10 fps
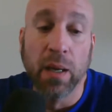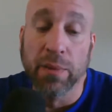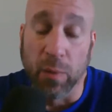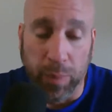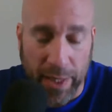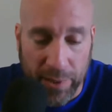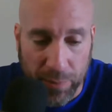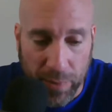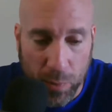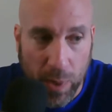They're playing
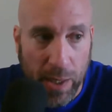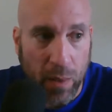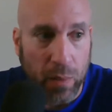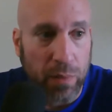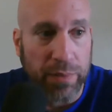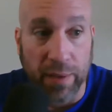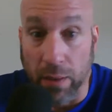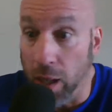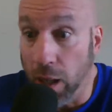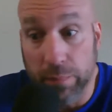really well. They're
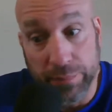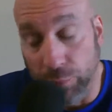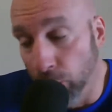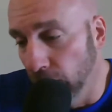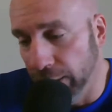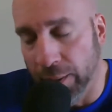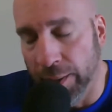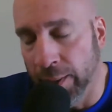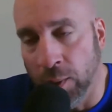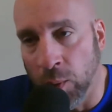really good
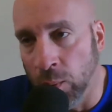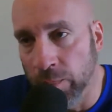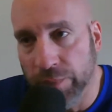at home.